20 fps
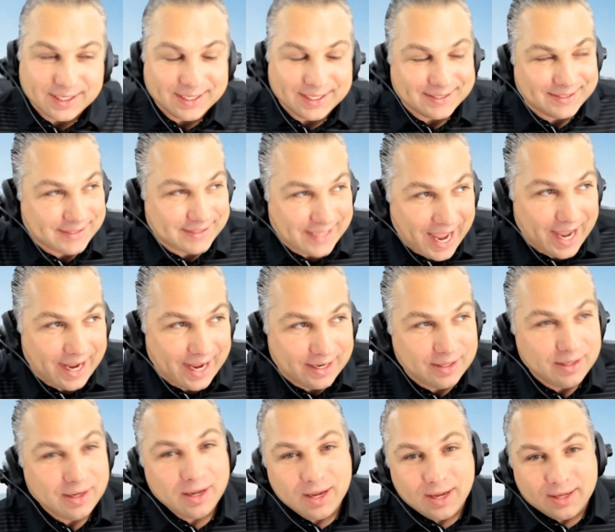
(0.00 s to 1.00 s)
Instead,
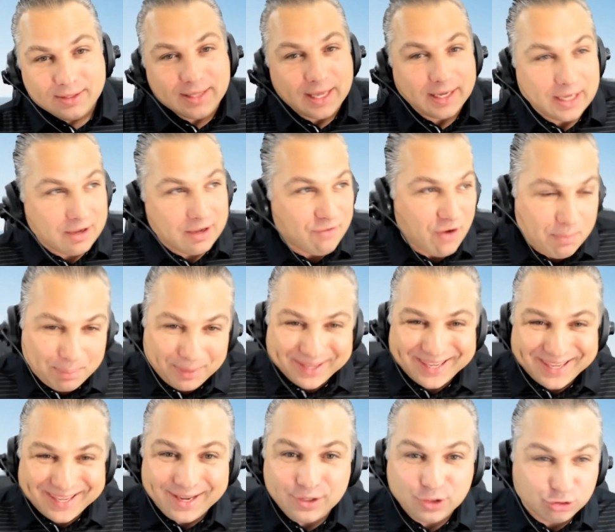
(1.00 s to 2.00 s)
they give up a
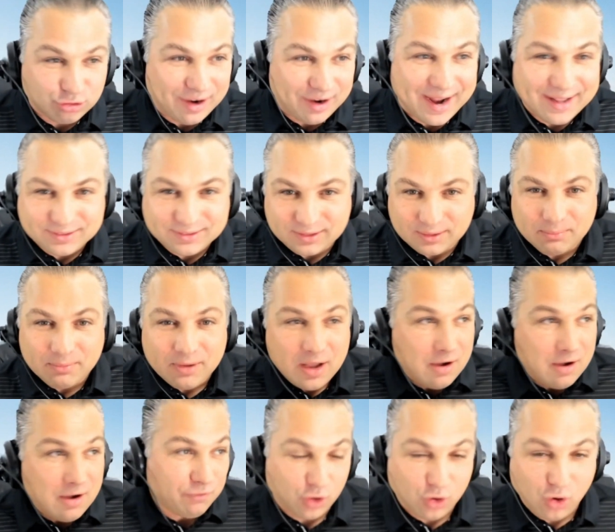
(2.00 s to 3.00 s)
king's ransom
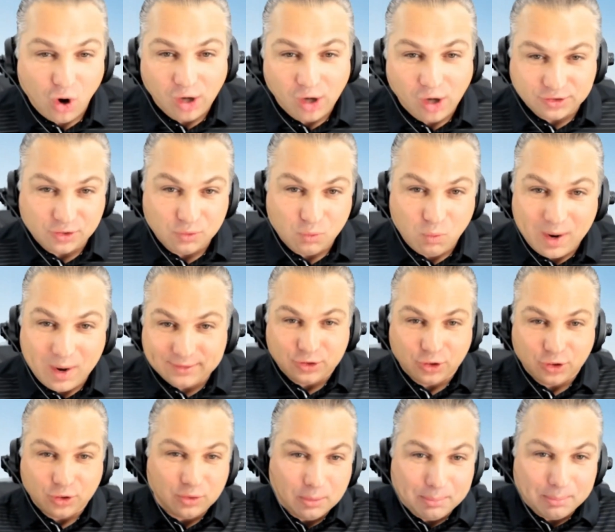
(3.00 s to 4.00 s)
for Carson Wentz,
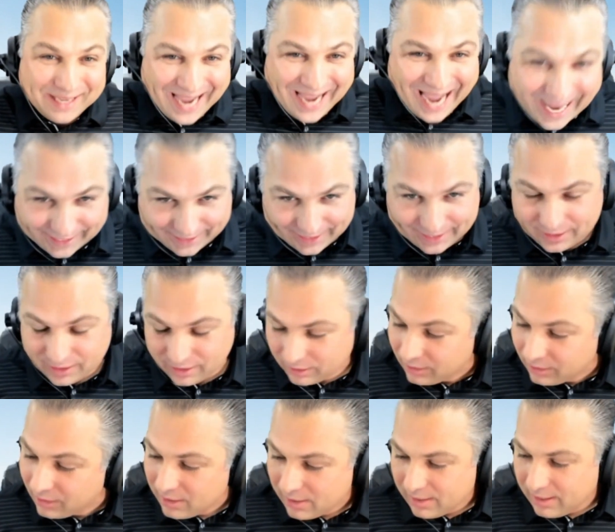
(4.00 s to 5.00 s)
who will be out of
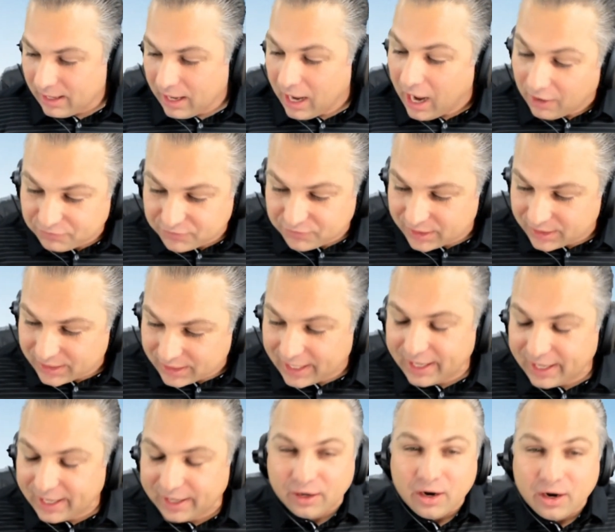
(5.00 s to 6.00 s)
here after the
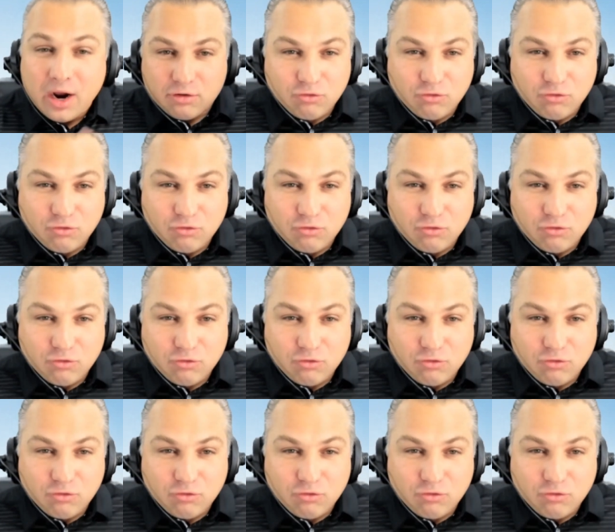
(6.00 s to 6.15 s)
year.